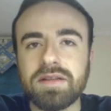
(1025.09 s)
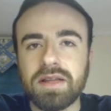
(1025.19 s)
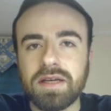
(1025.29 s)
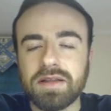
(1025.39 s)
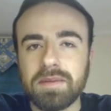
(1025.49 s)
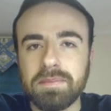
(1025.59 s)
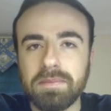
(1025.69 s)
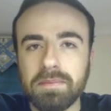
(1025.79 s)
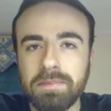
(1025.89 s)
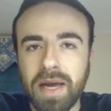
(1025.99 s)
think the
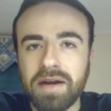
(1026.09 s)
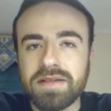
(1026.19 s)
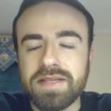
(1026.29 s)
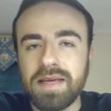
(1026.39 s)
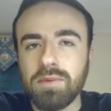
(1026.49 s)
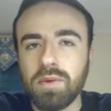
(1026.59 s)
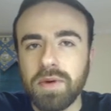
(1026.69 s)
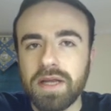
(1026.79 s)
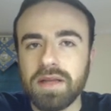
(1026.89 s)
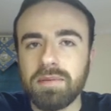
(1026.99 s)
better team will
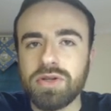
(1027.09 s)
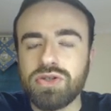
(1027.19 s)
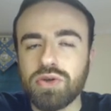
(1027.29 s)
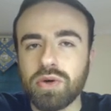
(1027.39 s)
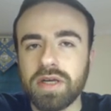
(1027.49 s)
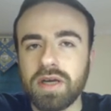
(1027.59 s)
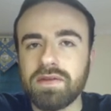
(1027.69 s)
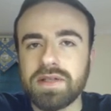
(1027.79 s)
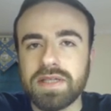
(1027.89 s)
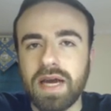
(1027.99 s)
win the majority
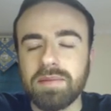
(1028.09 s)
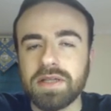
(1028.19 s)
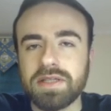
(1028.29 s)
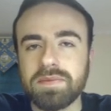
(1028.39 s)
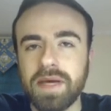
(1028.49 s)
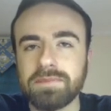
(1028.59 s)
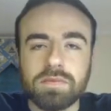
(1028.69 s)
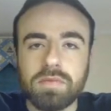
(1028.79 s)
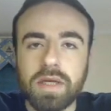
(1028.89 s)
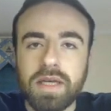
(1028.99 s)
of the time on this map.
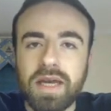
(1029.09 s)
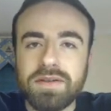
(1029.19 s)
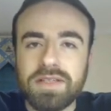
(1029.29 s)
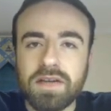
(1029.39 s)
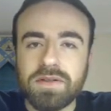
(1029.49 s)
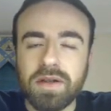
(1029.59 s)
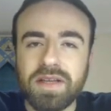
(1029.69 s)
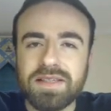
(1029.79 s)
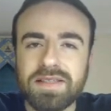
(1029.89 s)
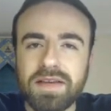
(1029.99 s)
And now Safe Zone. I
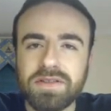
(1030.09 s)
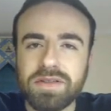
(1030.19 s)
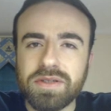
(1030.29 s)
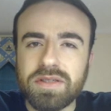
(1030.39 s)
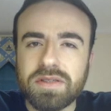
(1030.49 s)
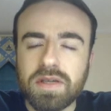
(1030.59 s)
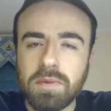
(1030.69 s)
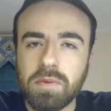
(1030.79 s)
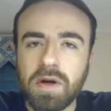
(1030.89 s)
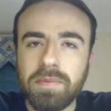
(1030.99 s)
think Safe Zone is
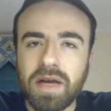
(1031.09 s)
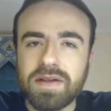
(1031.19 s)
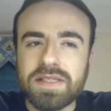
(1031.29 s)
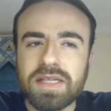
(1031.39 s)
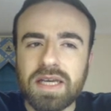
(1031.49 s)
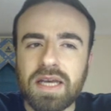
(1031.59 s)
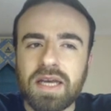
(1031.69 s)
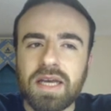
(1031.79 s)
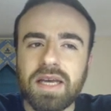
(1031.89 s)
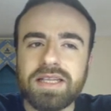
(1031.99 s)
somewhat well balanced.
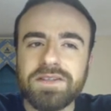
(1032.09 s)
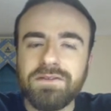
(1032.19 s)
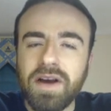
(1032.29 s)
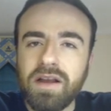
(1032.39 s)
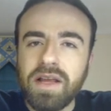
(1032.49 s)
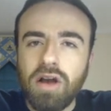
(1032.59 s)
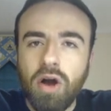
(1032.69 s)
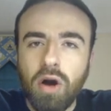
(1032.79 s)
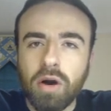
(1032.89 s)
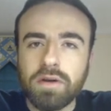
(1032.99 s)
It's fairly
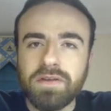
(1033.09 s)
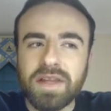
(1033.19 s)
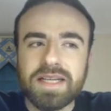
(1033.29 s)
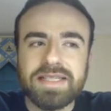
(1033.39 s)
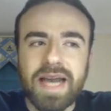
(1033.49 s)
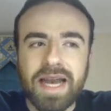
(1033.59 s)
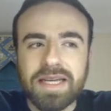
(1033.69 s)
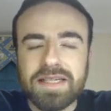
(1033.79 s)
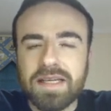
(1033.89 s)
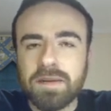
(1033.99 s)
hard for the
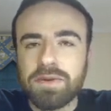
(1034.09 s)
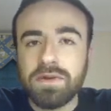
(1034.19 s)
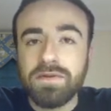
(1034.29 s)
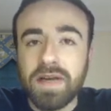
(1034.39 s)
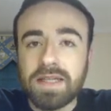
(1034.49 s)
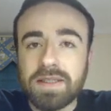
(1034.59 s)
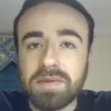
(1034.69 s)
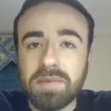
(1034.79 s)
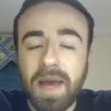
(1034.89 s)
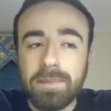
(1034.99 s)
attacking team to advance up
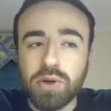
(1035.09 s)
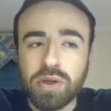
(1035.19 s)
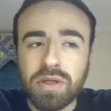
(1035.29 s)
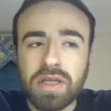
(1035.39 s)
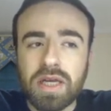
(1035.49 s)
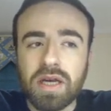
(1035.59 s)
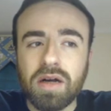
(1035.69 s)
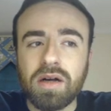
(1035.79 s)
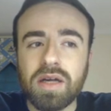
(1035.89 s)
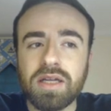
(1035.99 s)
the map early
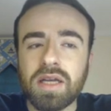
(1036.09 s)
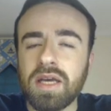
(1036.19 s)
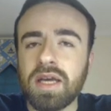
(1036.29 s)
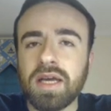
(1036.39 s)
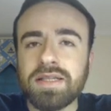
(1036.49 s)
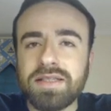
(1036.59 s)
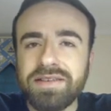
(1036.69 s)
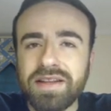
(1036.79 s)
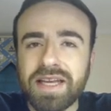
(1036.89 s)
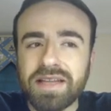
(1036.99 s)
on until
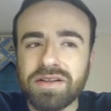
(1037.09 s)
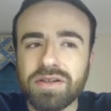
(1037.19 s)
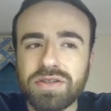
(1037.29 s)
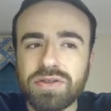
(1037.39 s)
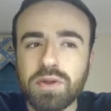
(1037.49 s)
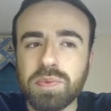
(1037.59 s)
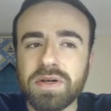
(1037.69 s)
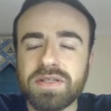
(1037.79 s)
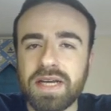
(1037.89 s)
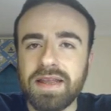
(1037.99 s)
they get their
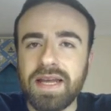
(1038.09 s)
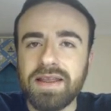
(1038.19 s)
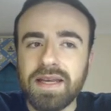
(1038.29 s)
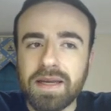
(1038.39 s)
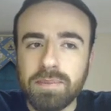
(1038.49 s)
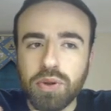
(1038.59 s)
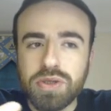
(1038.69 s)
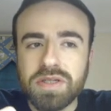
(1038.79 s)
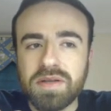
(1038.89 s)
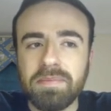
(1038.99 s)
supers and then they can
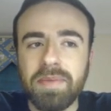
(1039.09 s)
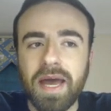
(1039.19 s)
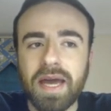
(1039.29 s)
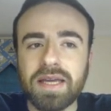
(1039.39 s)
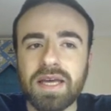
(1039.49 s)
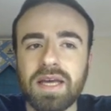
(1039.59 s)
push them back